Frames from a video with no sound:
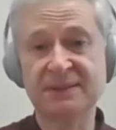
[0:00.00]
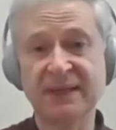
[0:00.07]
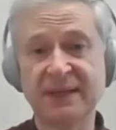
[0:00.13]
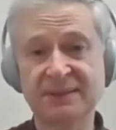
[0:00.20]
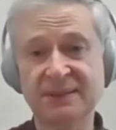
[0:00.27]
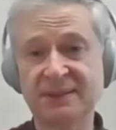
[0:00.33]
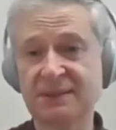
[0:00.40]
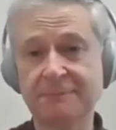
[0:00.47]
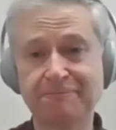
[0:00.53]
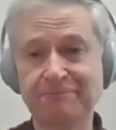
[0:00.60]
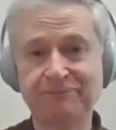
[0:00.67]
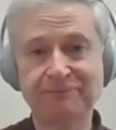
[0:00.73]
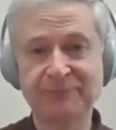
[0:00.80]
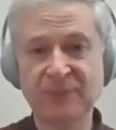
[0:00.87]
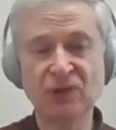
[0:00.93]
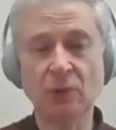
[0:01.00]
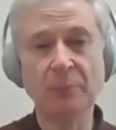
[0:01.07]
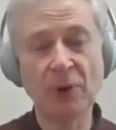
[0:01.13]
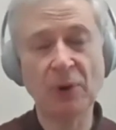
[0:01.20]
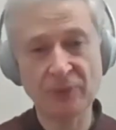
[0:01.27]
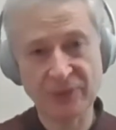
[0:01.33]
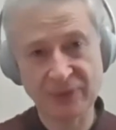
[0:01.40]
that you know,
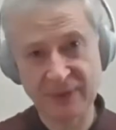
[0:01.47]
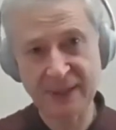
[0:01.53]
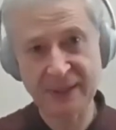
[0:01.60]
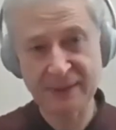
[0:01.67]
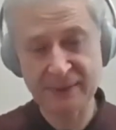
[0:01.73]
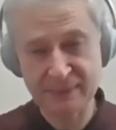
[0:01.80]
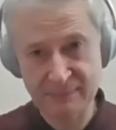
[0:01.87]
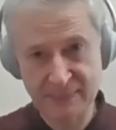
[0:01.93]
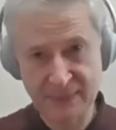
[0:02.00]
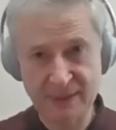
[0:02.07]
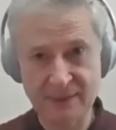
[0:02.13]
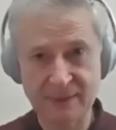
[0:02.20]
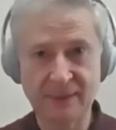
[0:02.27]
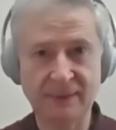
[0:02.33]
both in a,